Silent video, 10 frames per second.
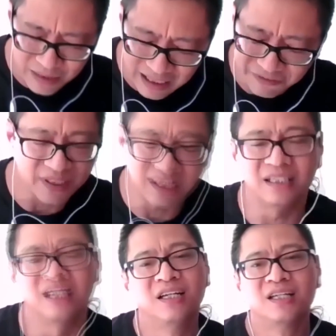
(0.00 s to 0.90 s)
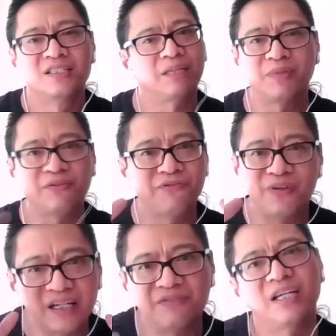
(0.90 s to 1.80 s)
definitely something
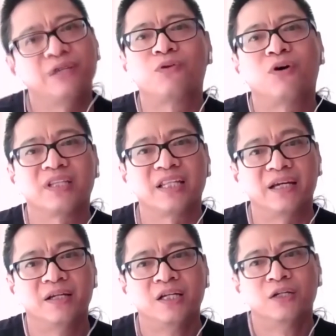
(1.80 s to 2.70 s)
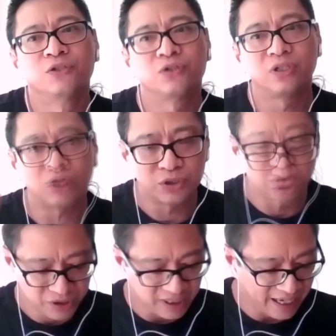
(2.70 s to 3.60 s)
very, very wrong there. So the
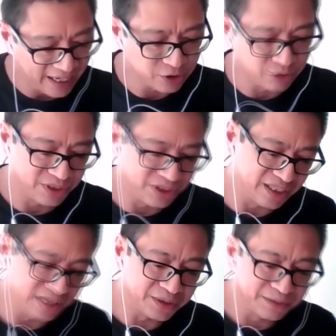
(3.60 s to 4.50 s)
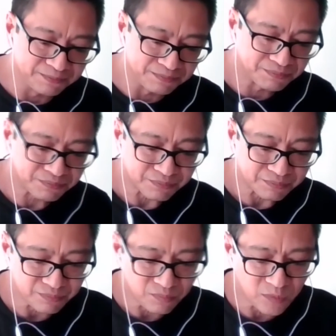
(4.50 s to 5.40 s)
Constitution has to be changed.
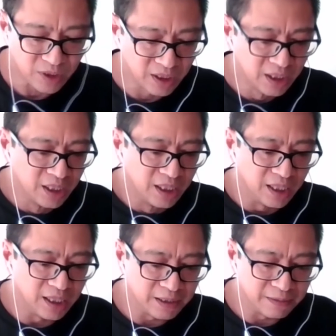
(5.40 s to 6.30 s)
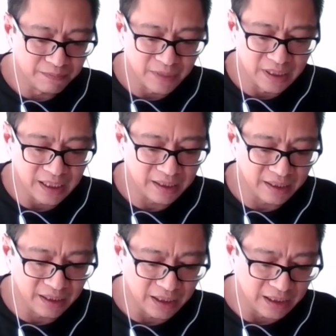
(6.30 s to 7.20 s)
Another
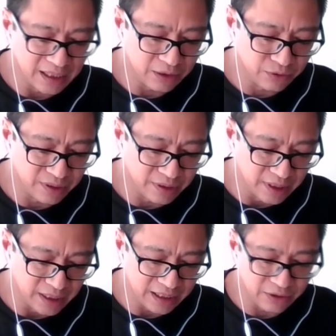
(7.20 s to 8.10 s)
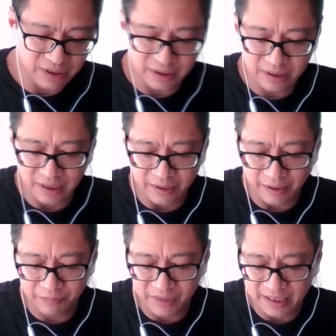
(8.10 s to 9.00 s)
thing
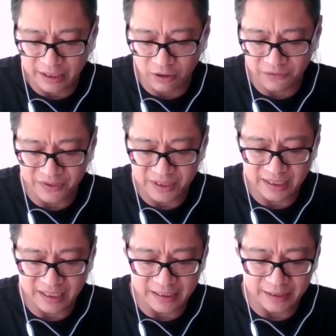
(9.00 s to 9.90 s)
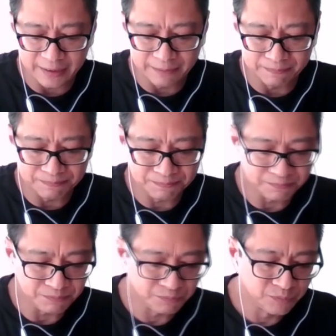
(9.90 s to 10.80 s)
I'm thinking of is that
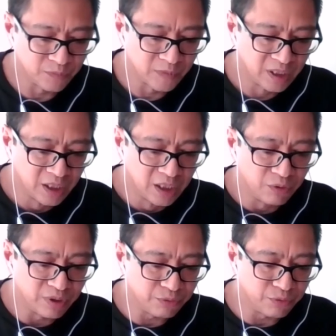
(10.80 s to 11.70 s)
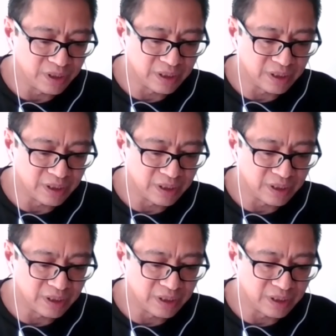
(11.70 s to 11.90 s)
with